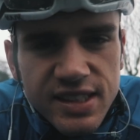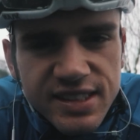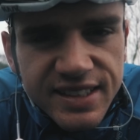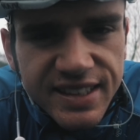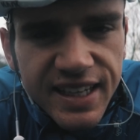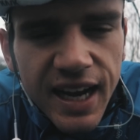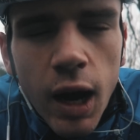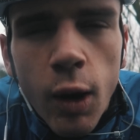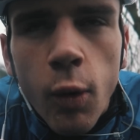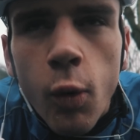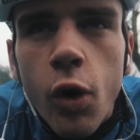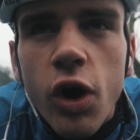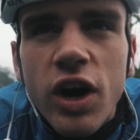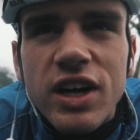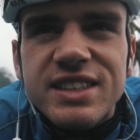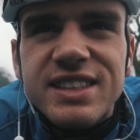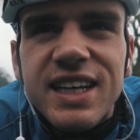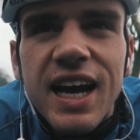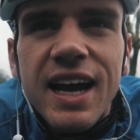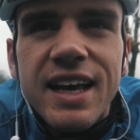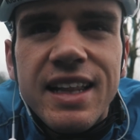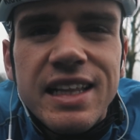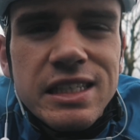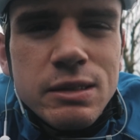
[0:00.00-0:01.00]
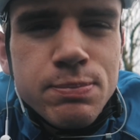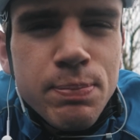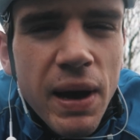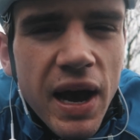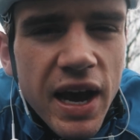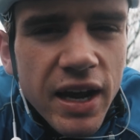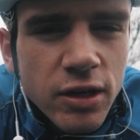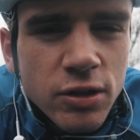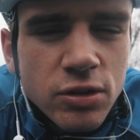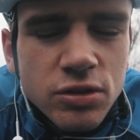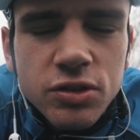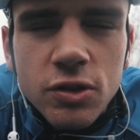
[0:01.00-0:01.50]
and see how water tight these
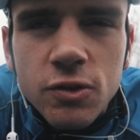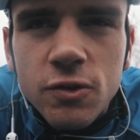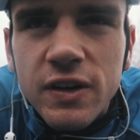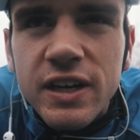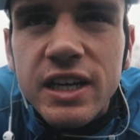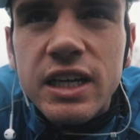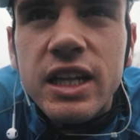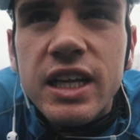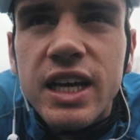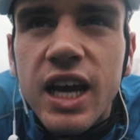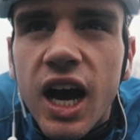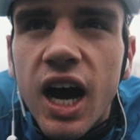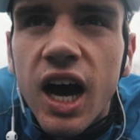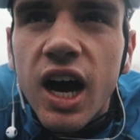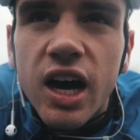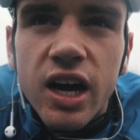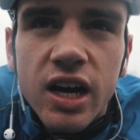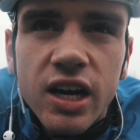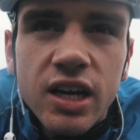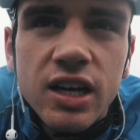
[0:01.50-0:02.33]
pedals really are.